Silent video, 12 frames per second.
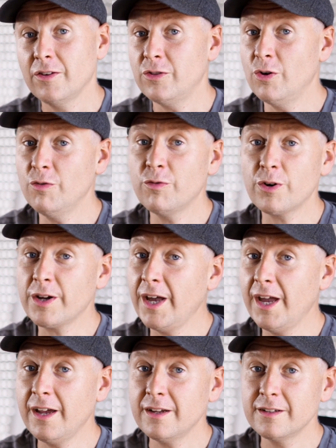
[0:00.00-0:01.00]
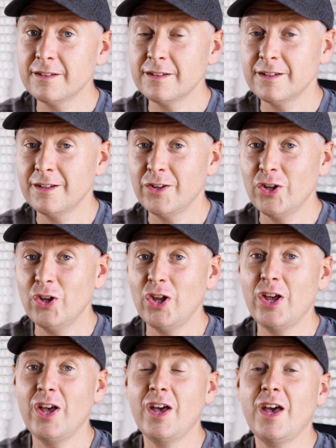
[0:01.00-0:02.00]
no 4K
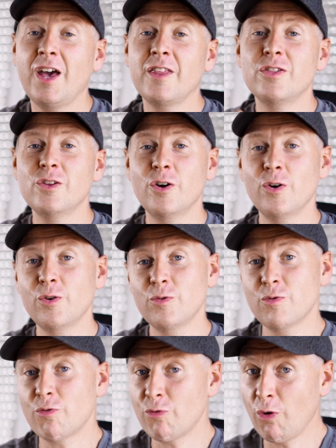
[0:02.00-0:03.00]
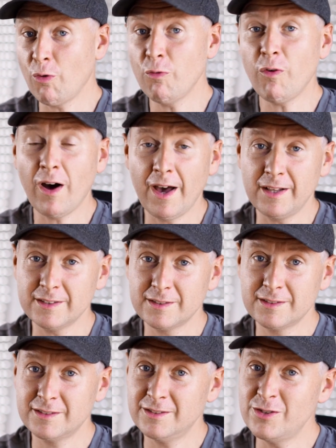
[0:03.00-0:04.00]
and no RAW
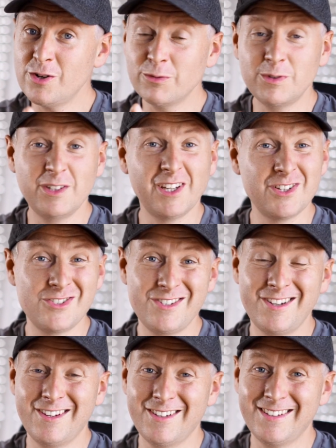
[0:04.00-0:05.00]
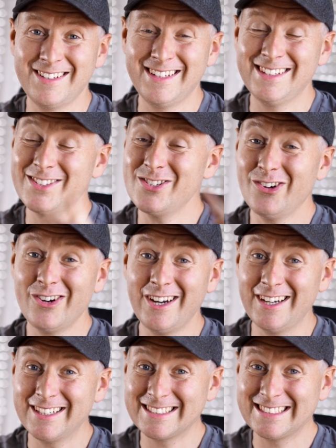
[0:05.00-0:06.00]
files, no DNG, sorry.